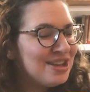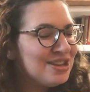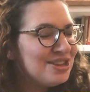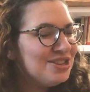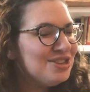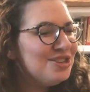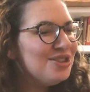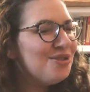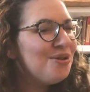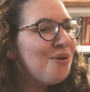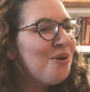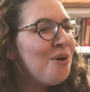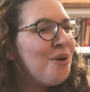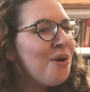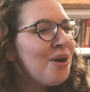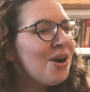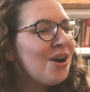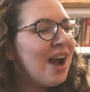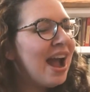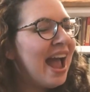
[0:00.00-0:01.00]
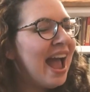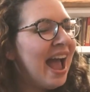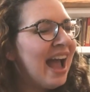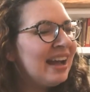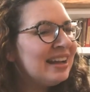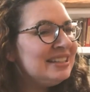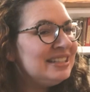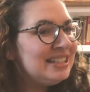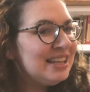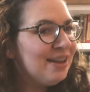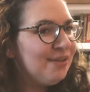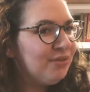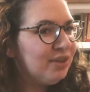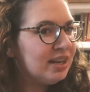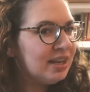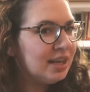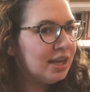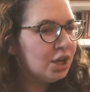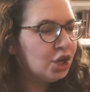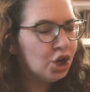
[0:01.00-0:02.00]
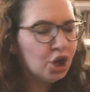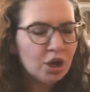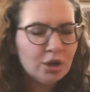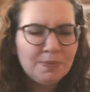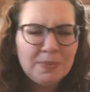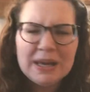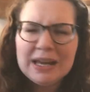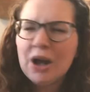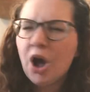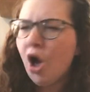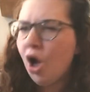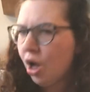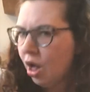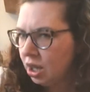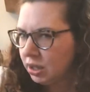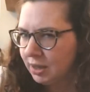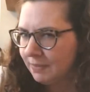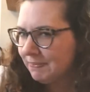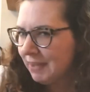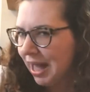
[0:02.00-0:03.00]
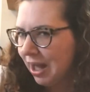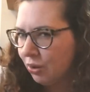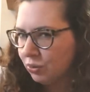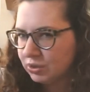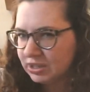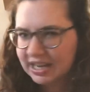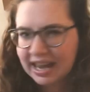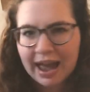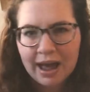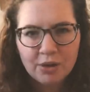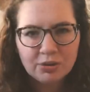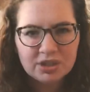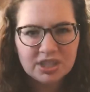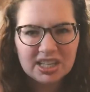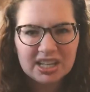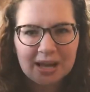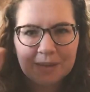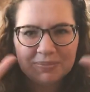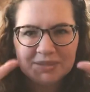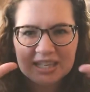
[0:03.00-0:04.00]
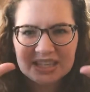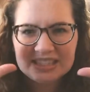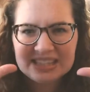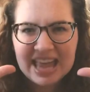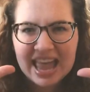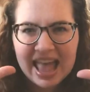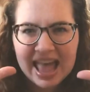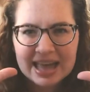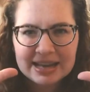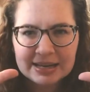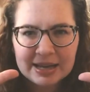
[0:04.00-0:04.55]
your activity could be all about counting up to 10.